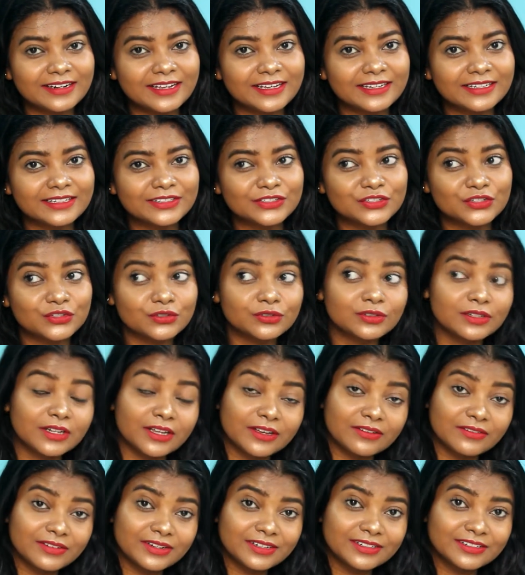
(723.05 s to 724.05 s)
Like, do you
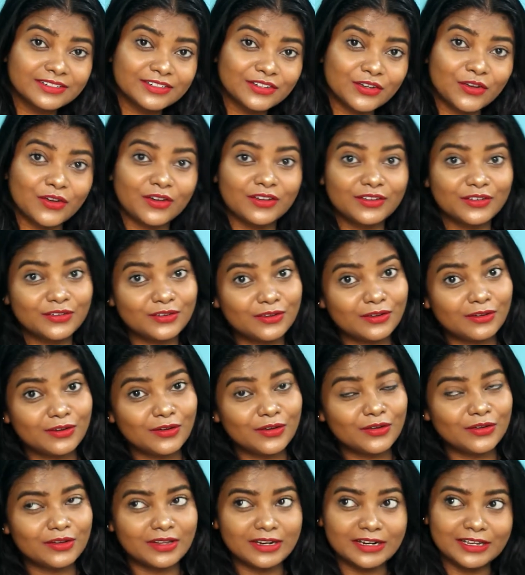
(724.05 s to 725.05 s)
love it, or you
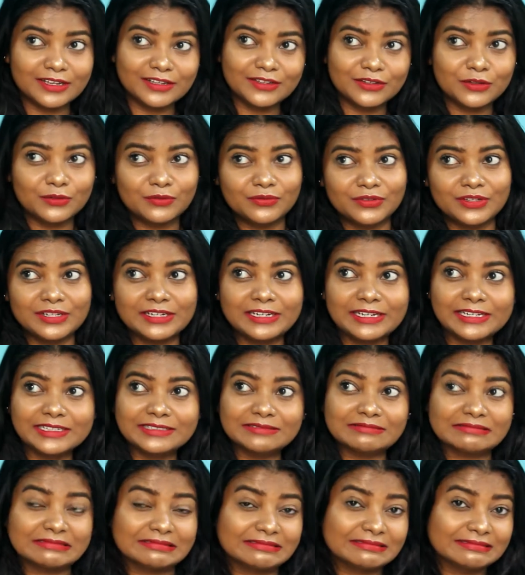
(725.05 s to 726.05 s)
feel
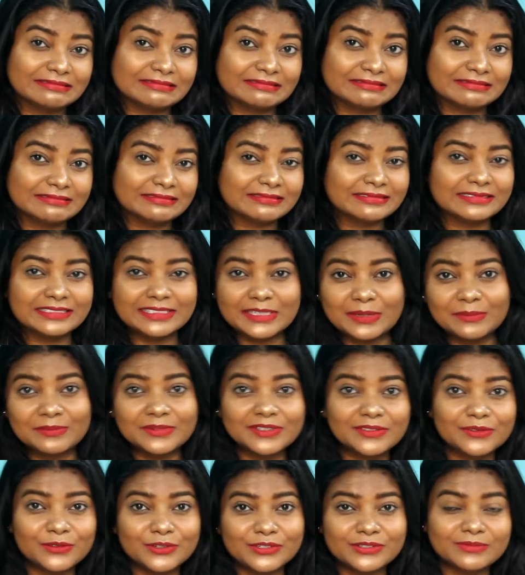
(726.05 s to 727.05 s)
like
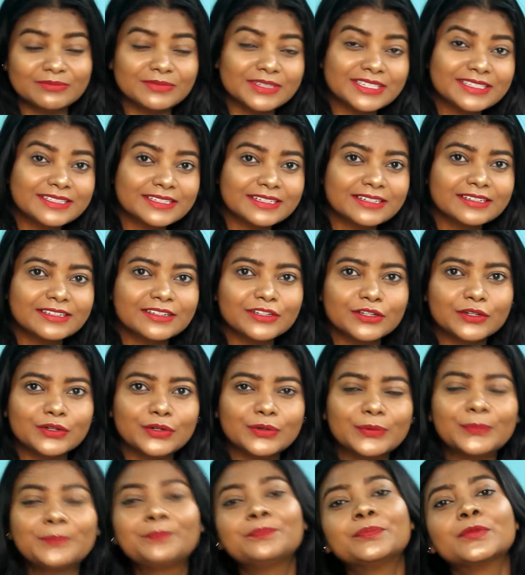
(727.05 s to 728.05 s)
something was missing
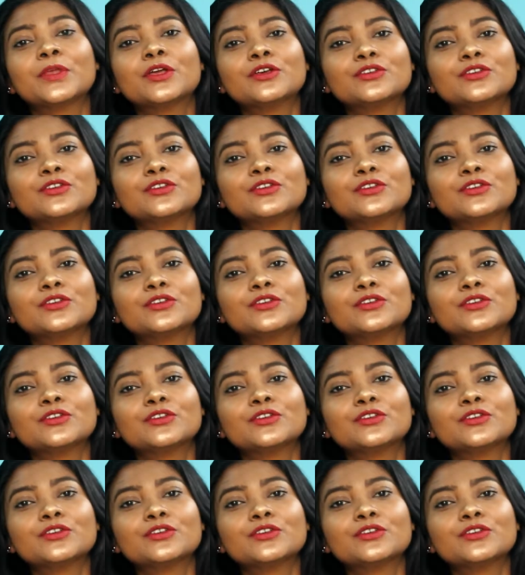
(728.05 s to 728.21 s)
here?